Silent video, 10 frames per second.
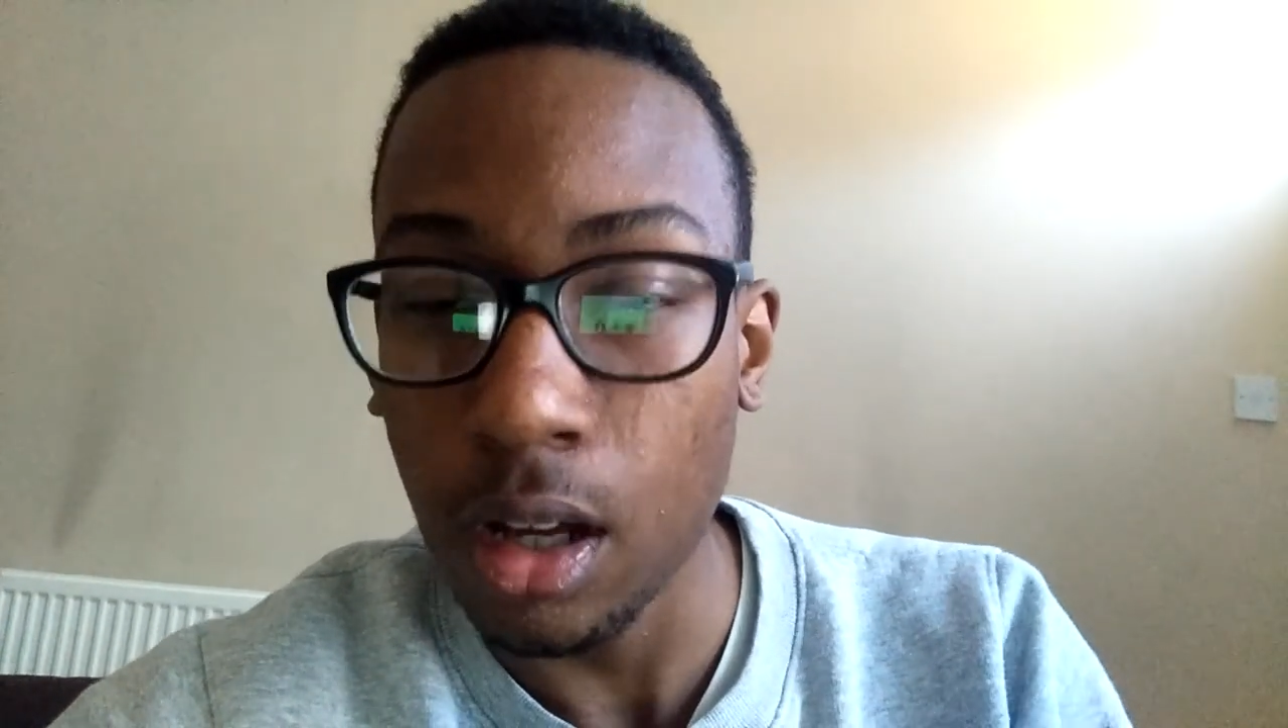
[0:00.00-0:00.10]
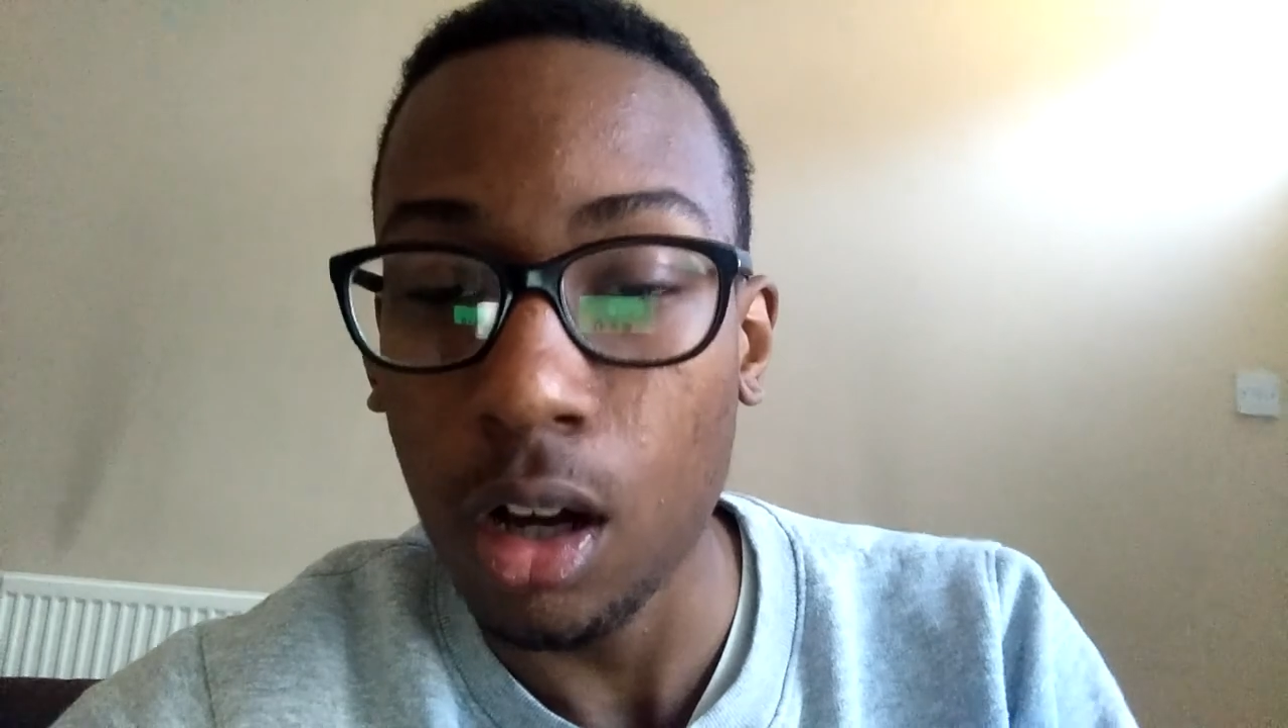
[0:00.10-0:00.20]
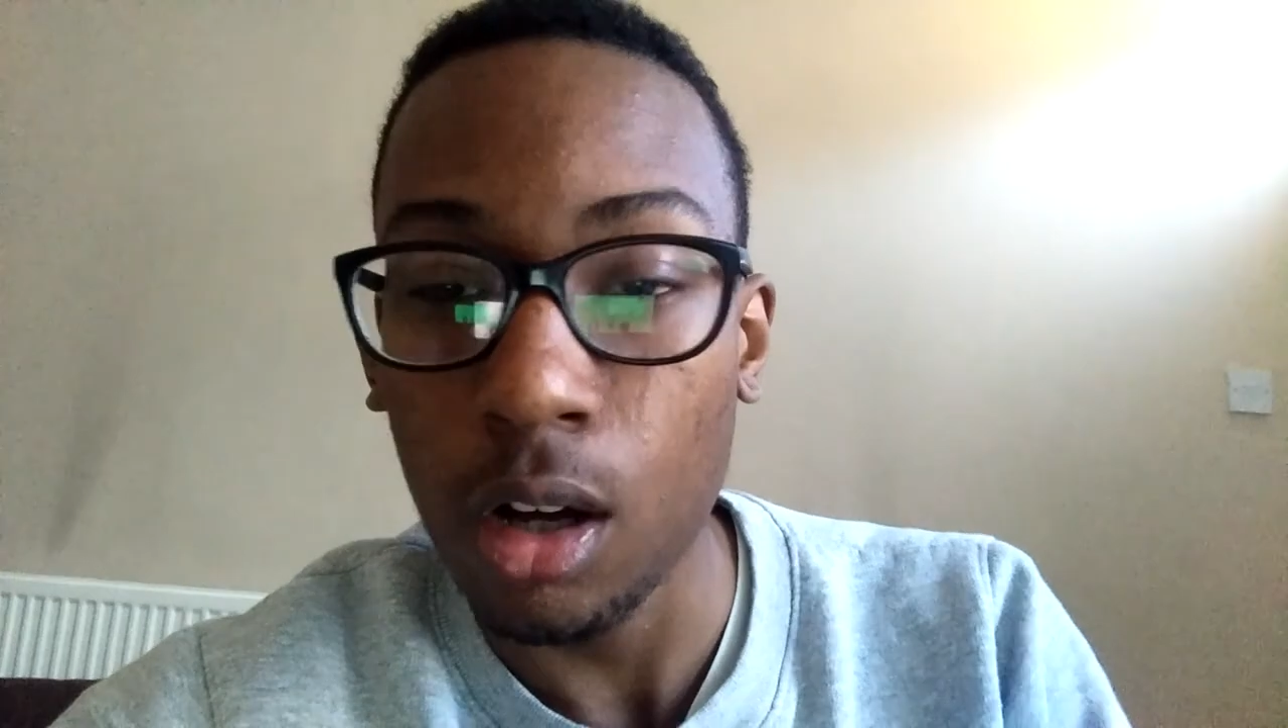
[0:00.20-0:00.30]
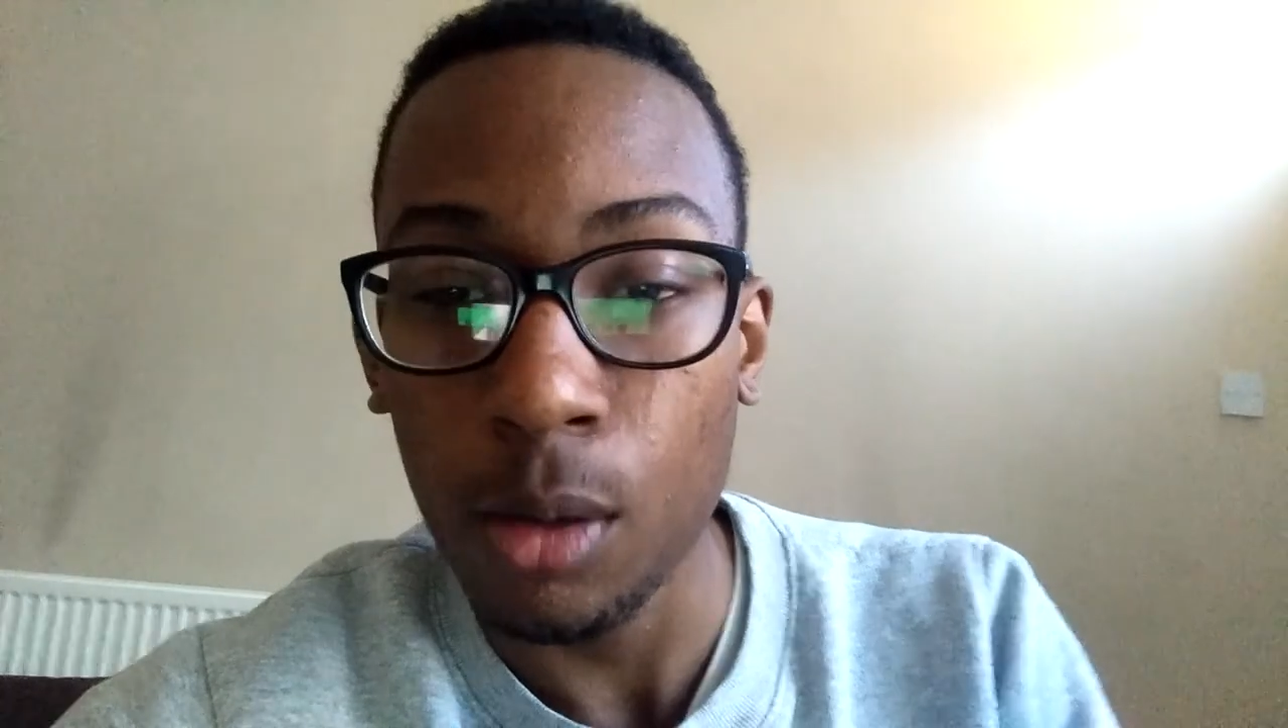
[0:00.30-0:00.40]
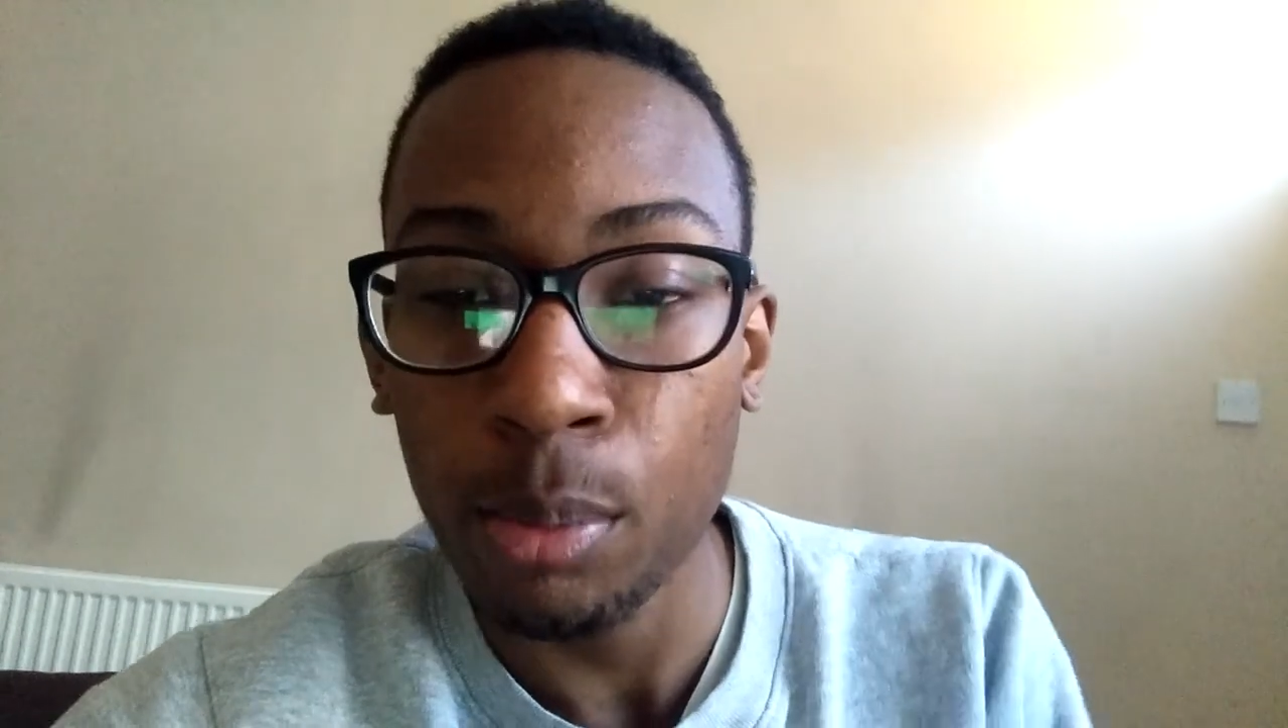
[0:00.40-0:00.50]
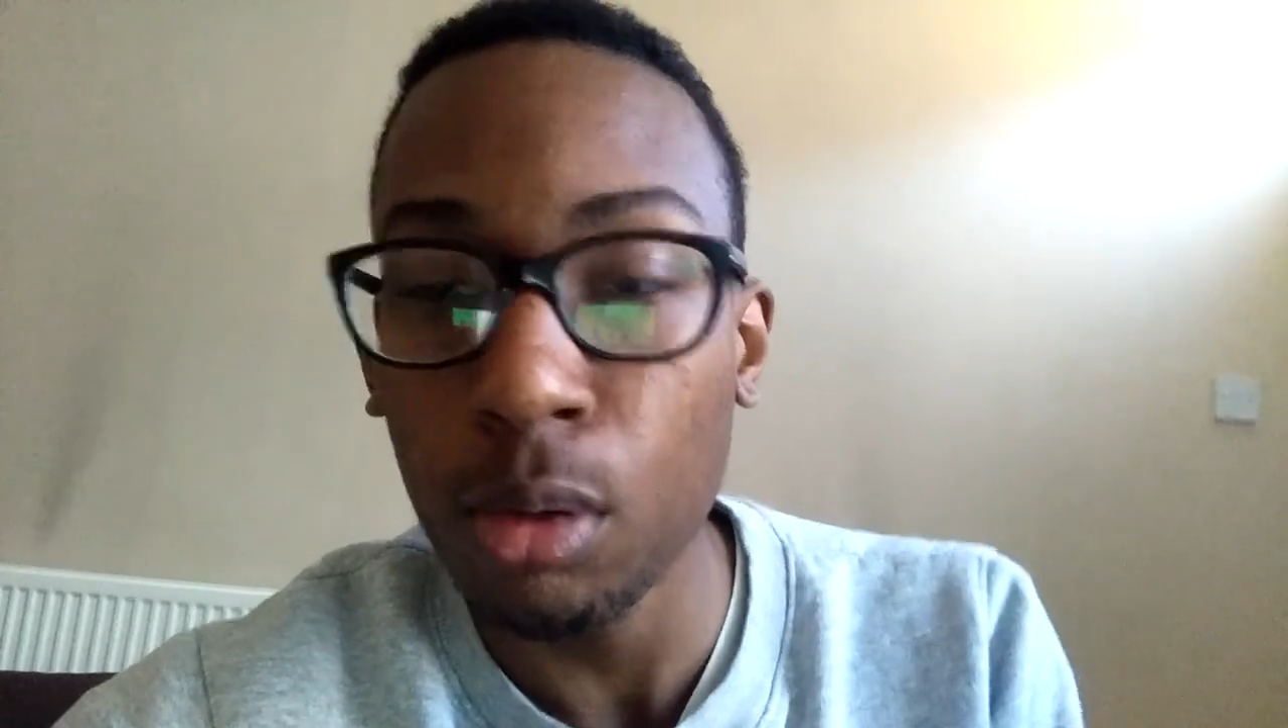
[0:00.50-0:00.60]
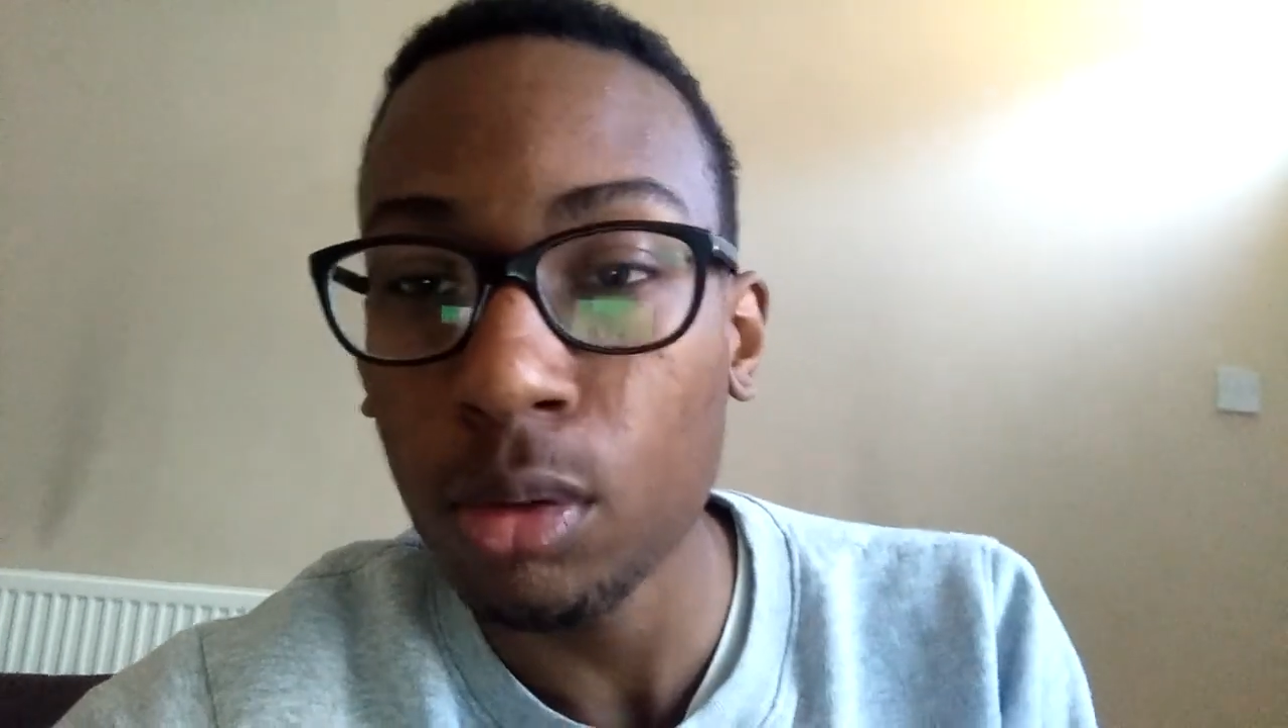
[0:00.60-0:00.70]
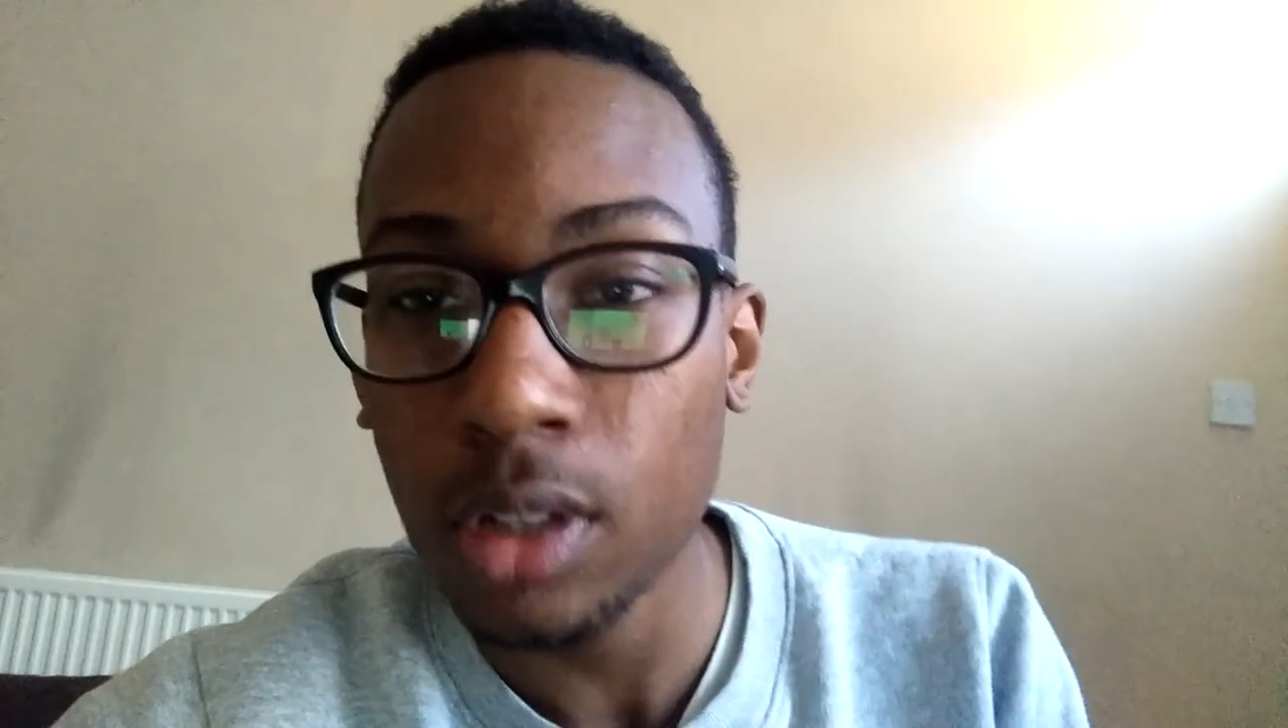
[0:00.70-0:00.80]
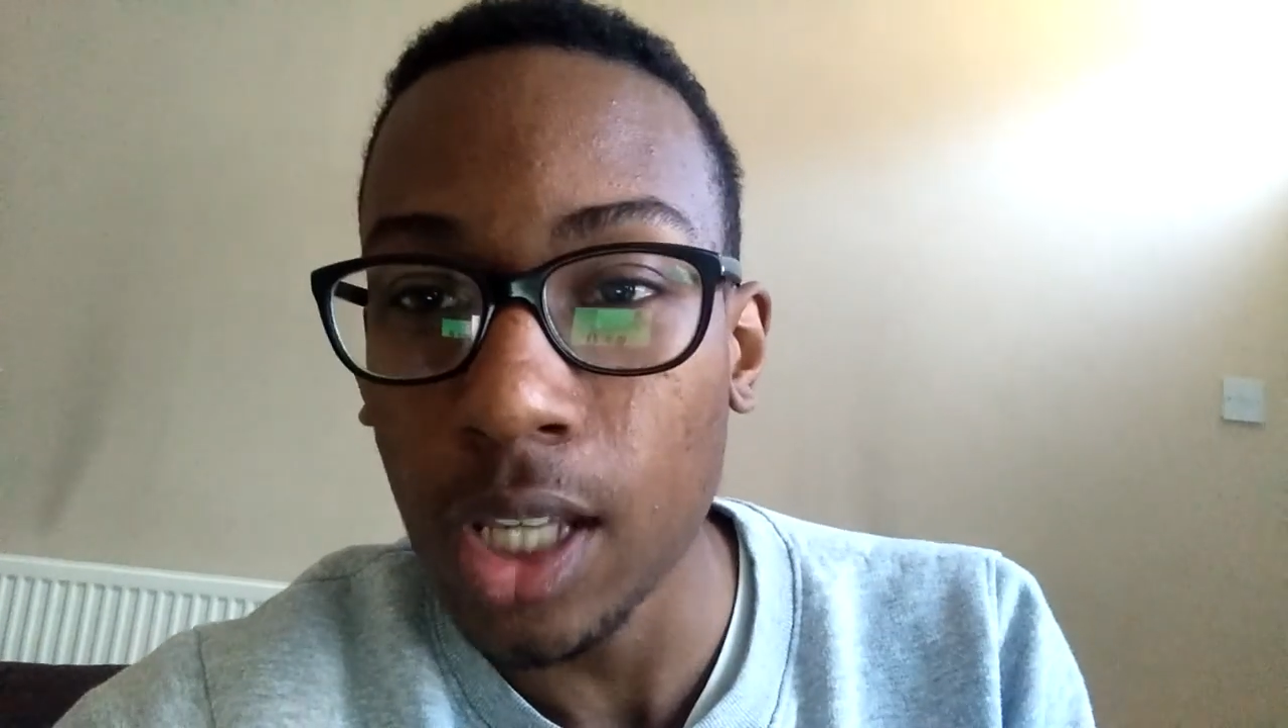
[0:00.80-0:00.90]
are pulled